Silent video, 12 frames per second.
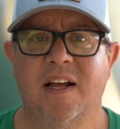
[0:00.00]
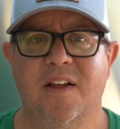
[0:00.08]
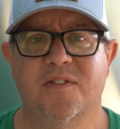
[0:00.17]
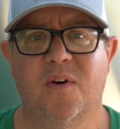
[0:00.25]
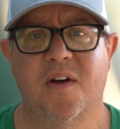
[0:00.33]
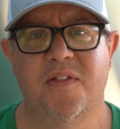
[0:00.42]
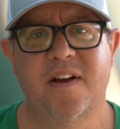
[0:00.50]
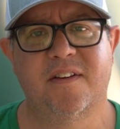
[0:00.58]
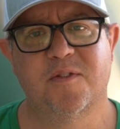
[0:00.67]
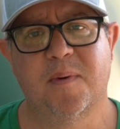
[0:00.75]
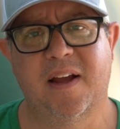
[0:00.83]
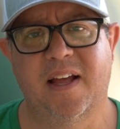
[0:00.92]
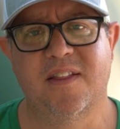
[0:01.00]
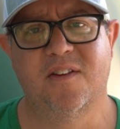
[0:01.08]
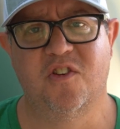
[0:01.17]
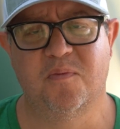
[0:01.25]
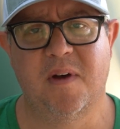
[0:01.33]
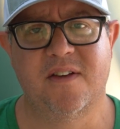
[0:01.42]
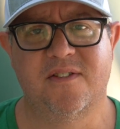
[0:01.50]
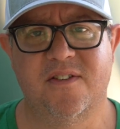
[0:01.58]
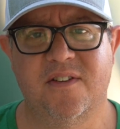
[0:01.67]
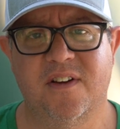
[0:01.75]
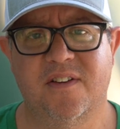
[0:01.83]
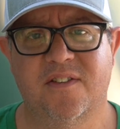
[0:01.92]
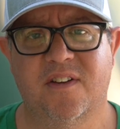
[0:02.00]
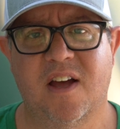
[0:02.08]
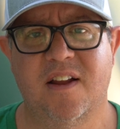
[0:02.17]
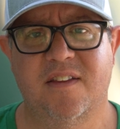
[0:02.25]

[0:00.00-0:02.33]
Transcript: And so I think just by getting those messages kind